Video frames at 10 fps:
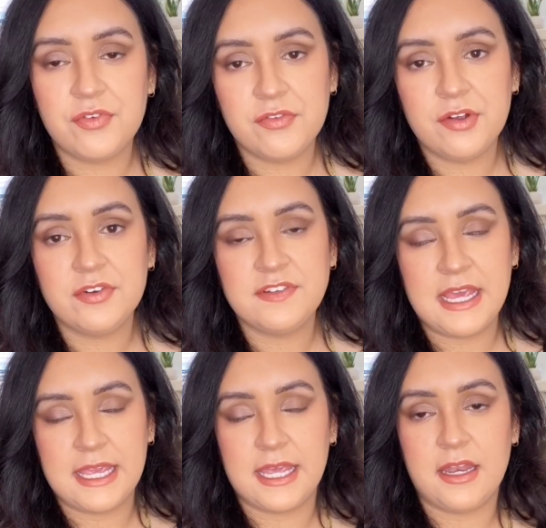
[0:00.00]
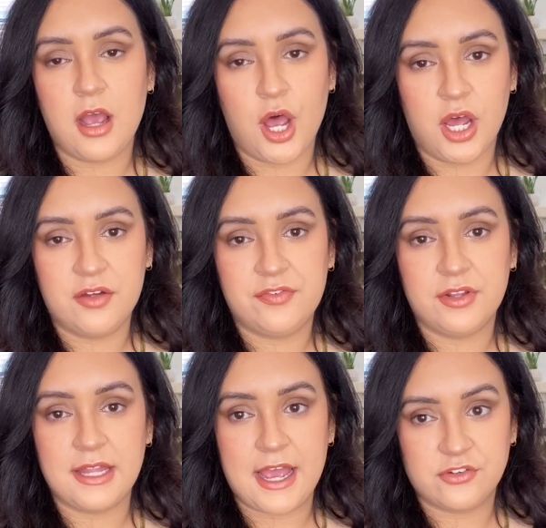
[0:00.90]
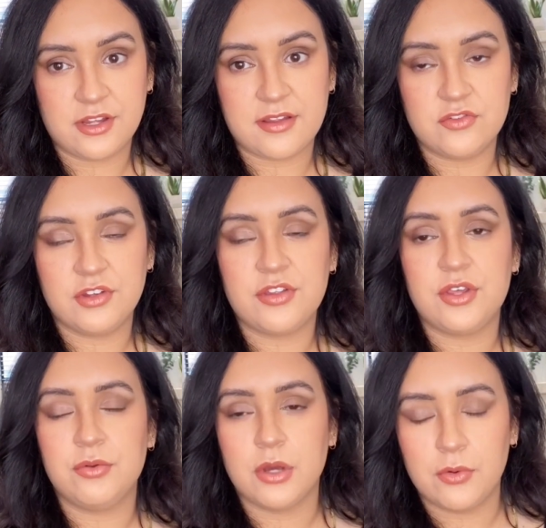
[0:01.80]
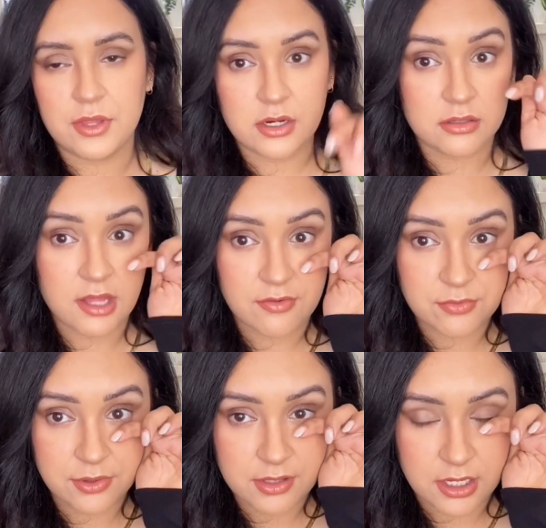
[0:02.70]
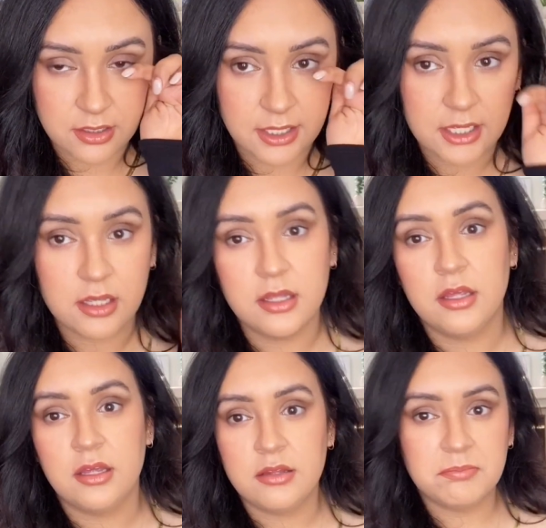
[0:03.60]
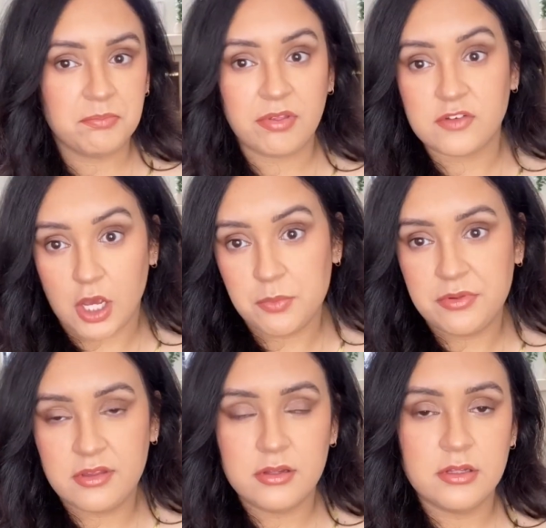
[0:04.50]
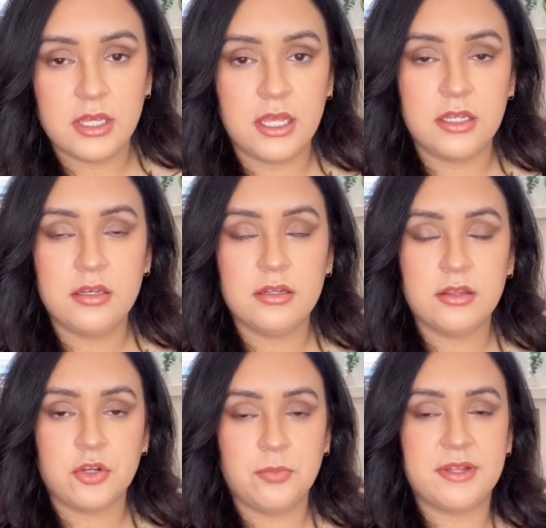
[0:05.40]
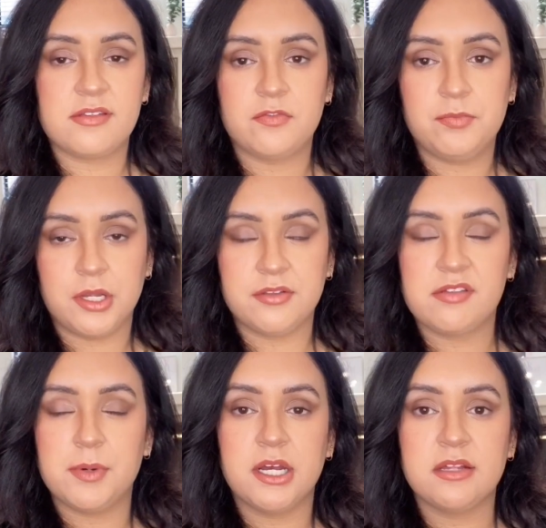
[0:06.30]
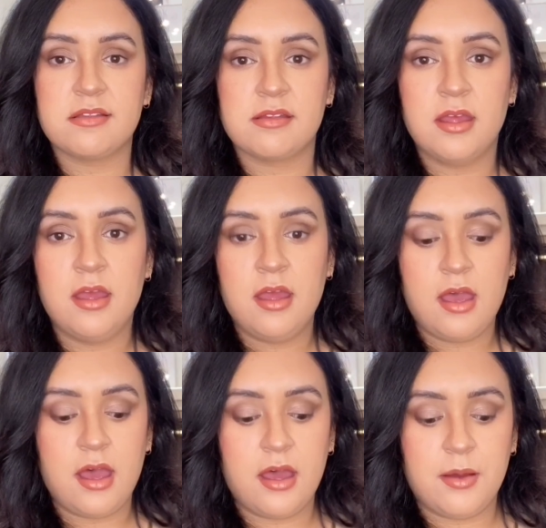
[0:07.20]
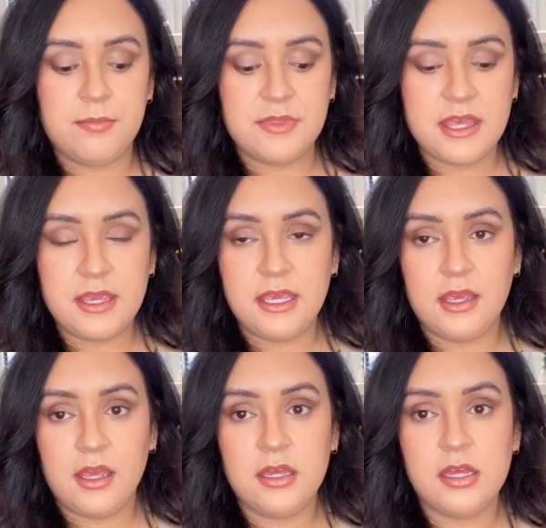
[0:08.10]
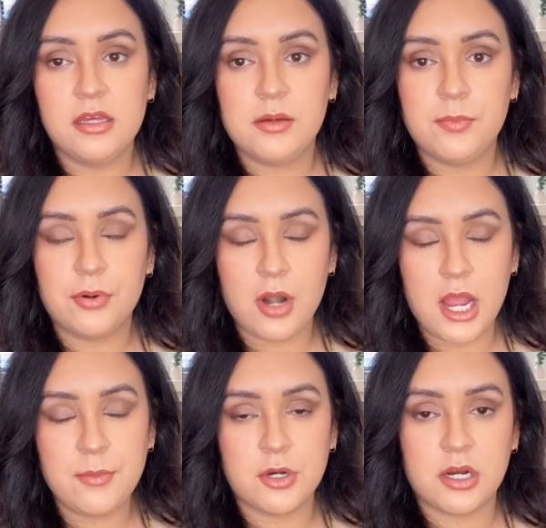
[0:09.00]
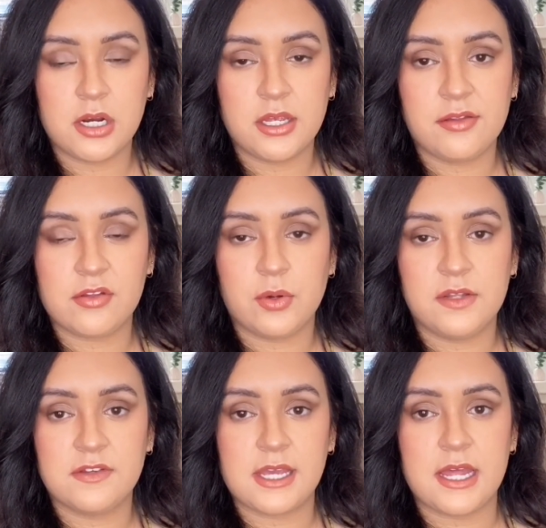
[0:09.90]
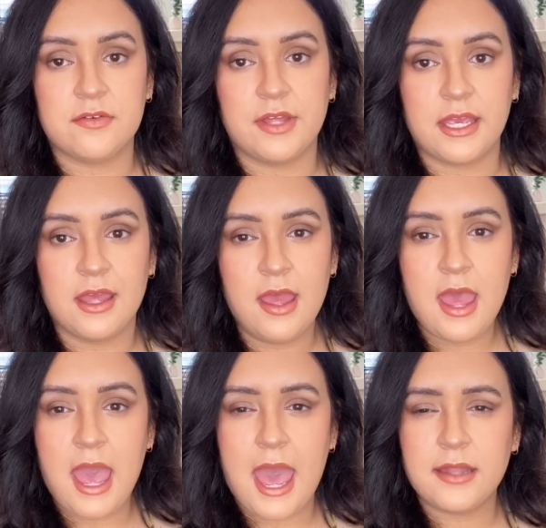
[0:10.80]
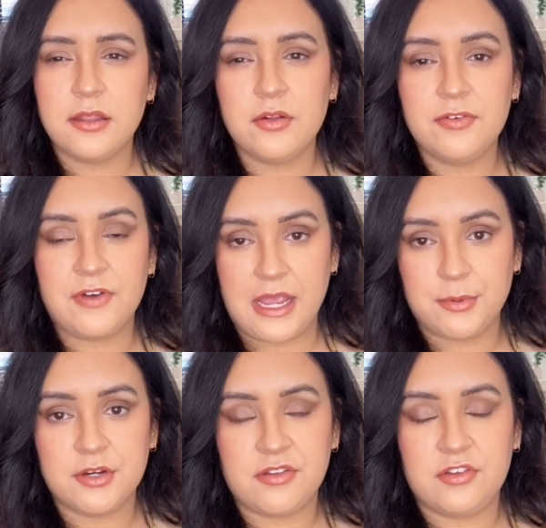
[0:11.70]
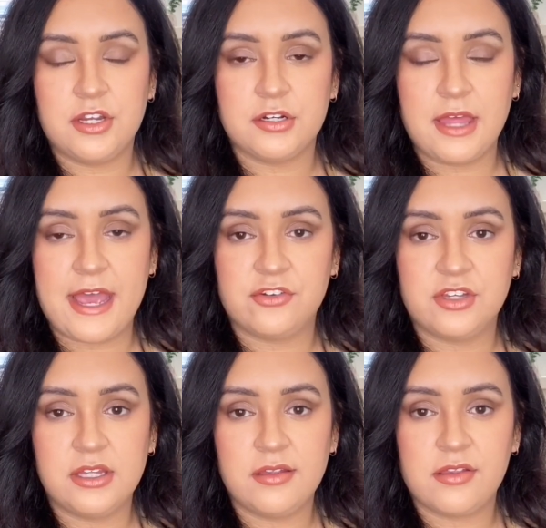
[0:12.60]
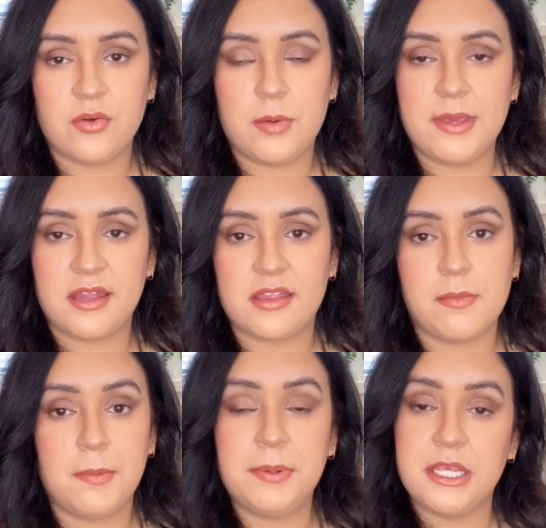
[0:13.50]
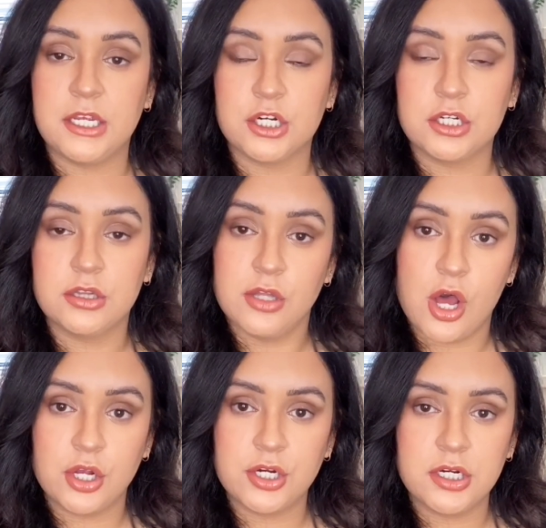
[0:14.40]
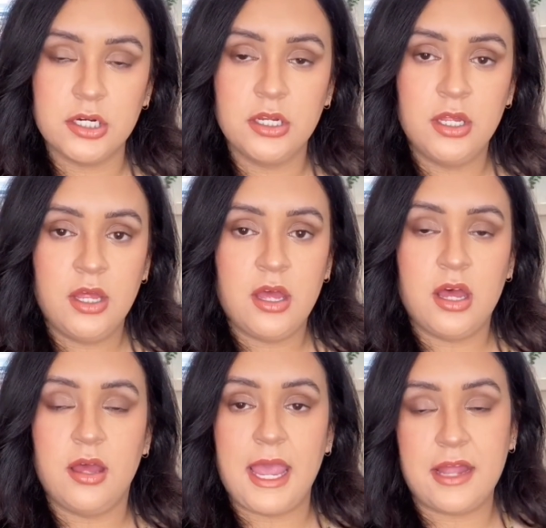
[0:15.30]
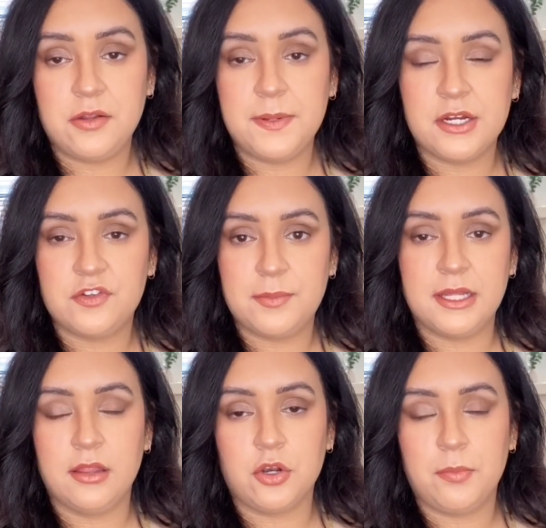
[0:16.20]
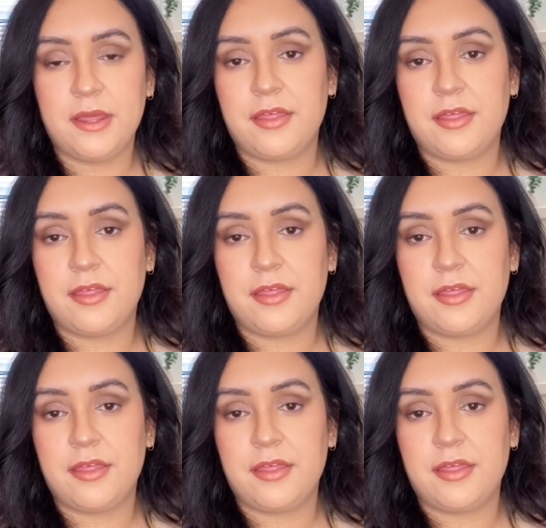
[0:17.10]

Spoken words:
you've ever taken off lash extensions, you know that you're left with kind of like stubs and little bits of bald spots. The primer is going to kind of like add little fibers to your lashes so it makes them appear longer and appear to be a little bit